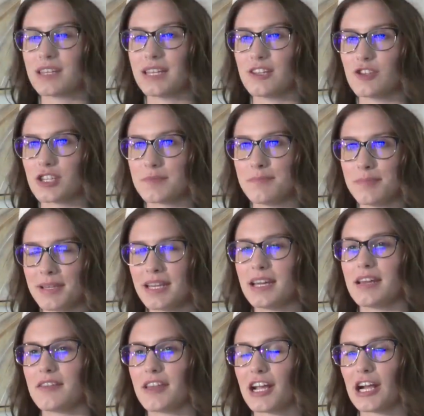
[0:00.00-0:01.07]
Then just
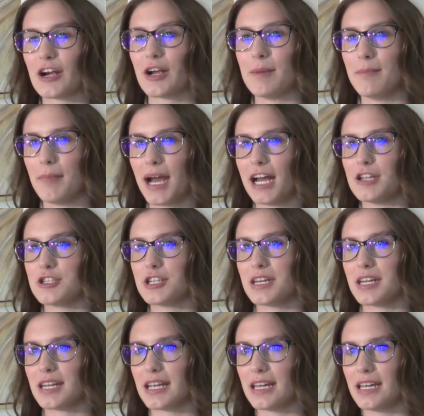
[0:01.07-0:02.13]
being there,
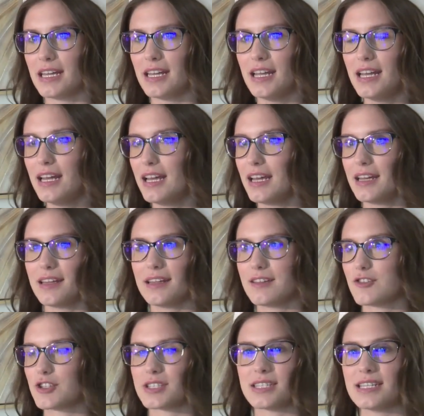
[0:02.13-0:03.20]
imagining it,
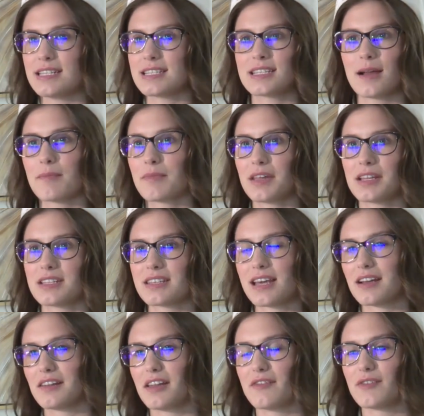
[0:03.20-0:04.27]
just did something to
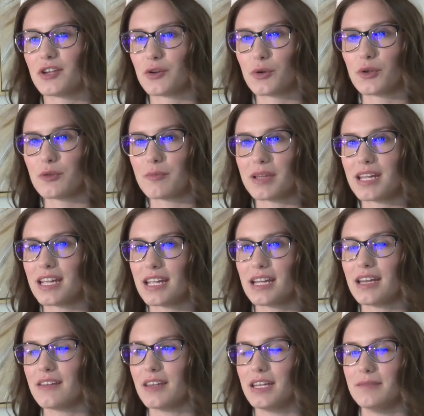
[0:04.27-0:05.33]
that 11 year old me.
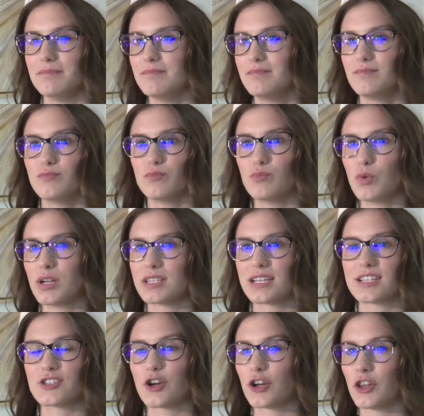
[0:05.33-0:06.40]
And then once I
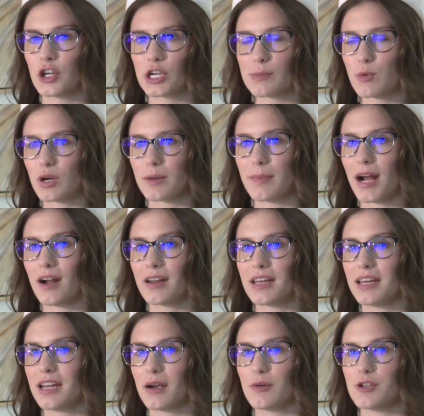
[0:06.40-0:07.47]
started learning more about
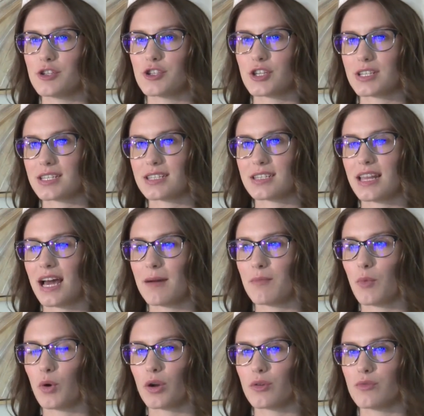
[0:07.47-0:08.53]
it, I was just that
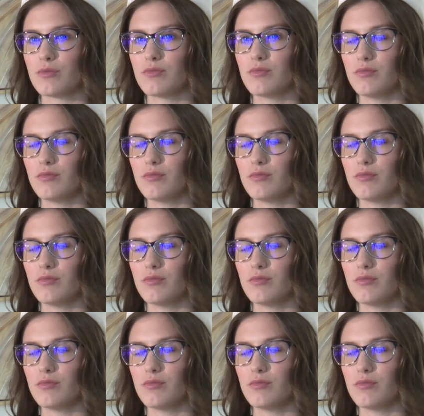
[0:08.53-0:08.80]
more